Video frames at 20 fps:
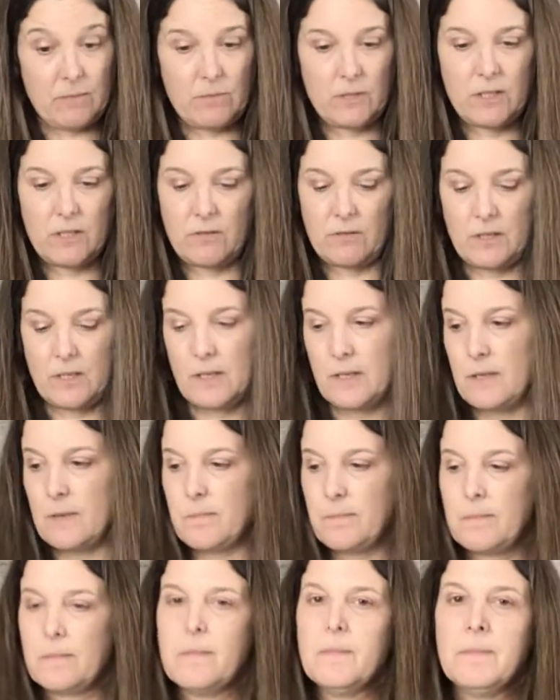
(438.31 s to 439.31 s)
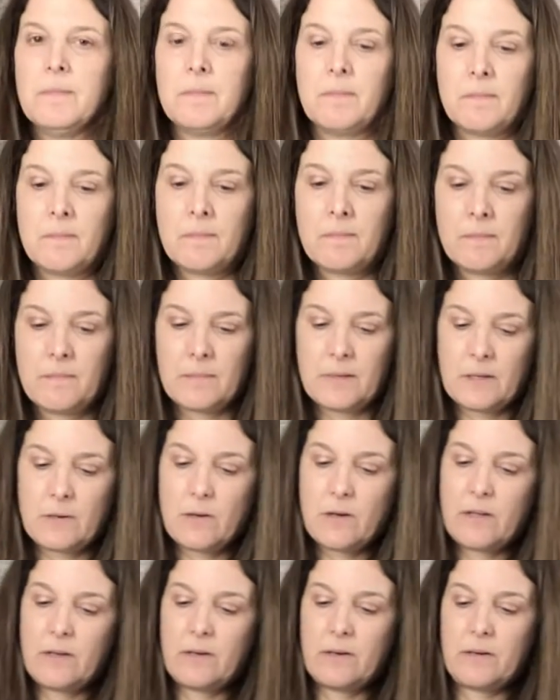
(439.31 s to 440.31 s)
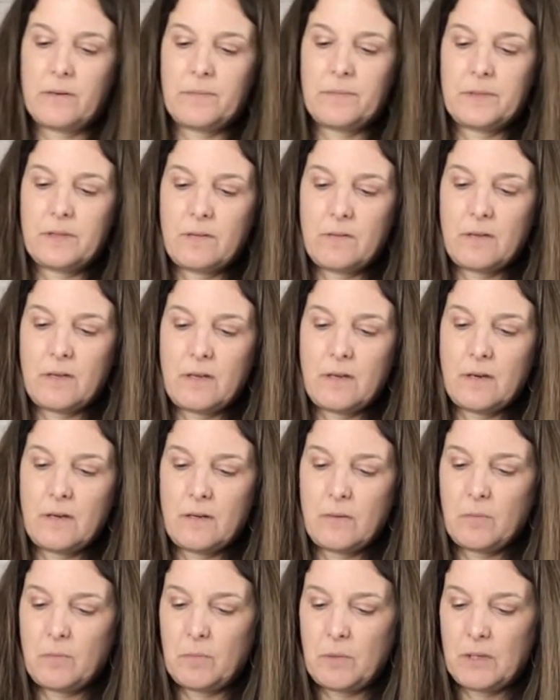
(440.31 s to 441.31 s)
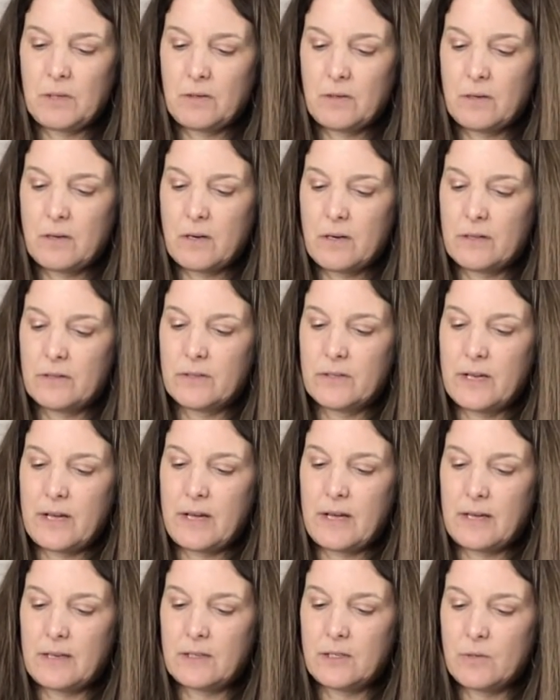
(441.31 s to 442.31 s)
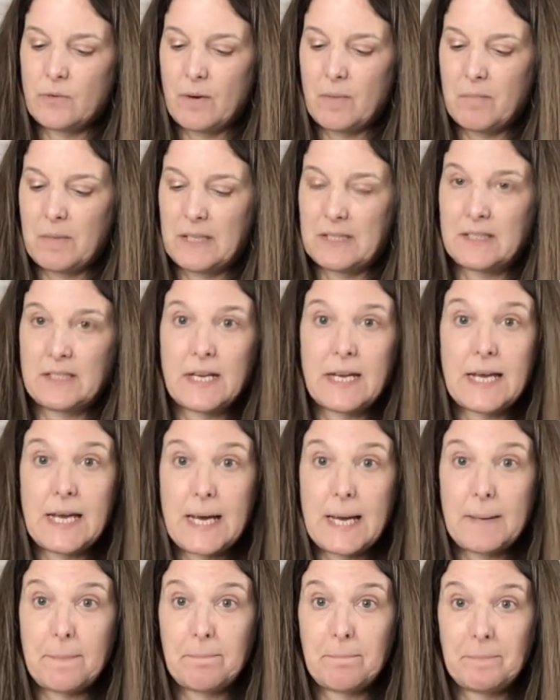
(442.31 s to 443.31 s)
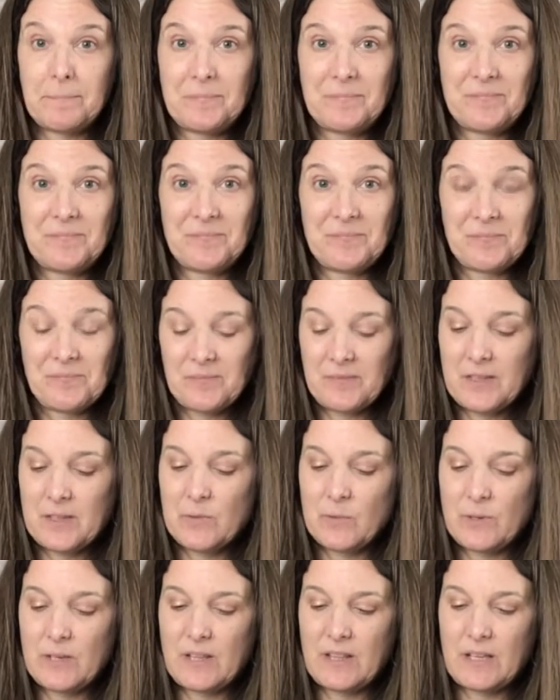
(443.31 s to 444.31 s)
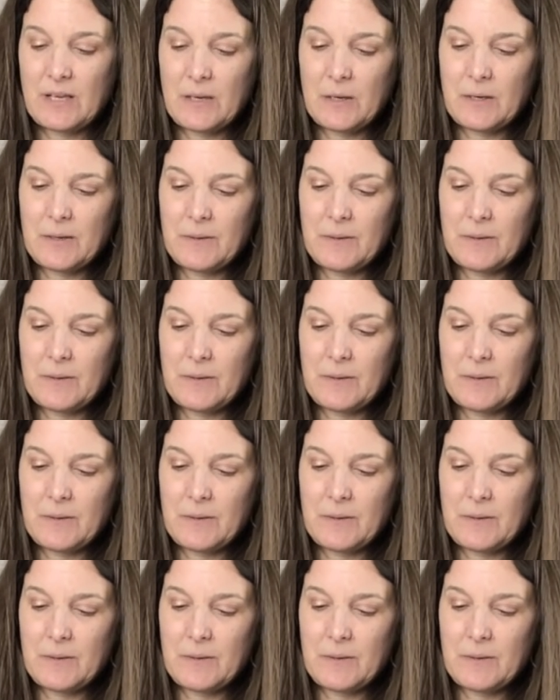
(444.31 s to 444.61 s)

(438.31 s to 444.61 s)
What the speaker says: Do you think? What color do you think would be a good color to add to our mixing game? What do you think?